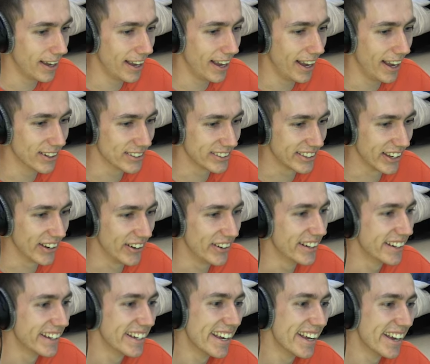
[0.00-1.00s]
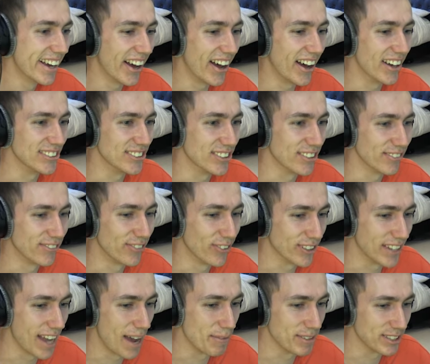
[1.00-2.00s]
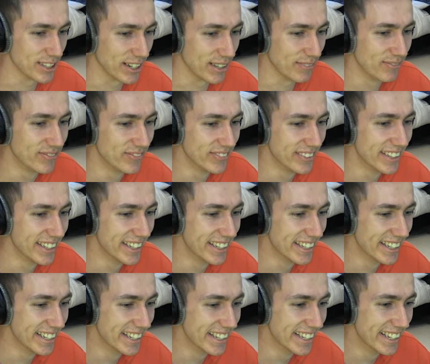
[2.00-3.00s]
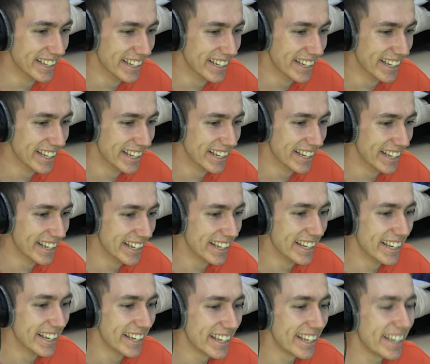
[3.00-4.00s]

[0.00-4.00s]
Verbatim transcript: He'll do. 104 damage on him. Josh, please. Wow.